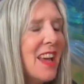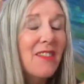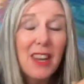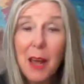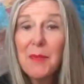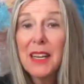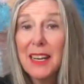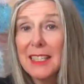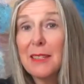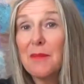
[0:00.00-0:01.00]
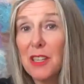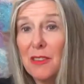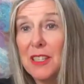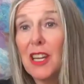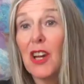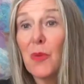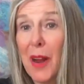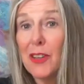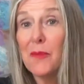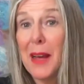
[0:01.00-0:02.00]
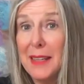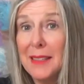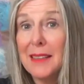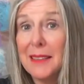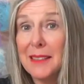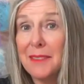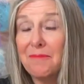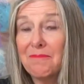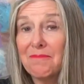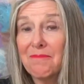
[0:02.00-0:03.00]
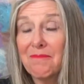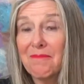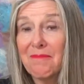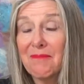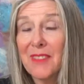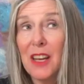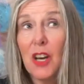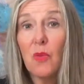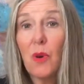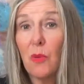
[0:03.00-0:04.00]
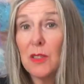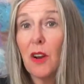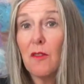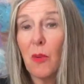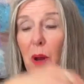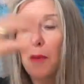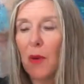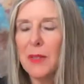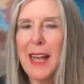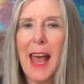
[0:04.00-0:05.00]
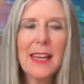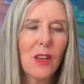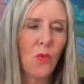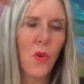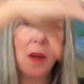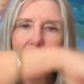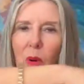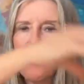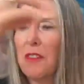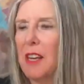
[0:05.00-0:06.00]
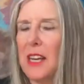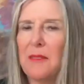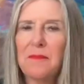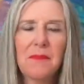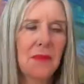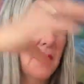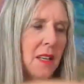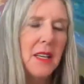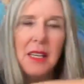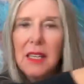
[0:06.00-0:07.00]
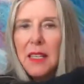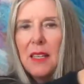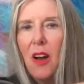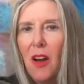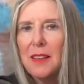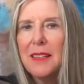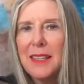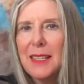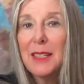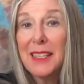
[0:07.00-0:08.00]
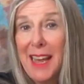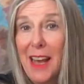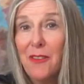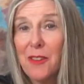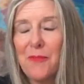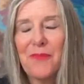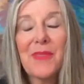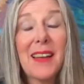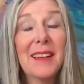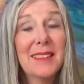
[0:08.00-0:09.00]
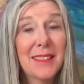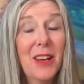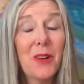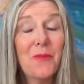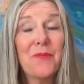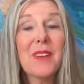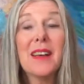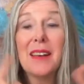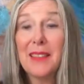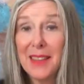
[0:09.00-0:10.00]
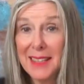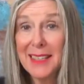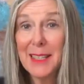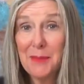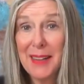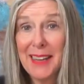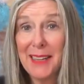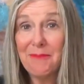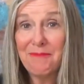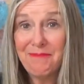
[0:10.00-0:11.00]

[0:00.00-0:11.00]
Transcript: that I'm accustomed to using on a regular basis. What was overwhelming was adding one more thing onto this counter. And so this is the plan.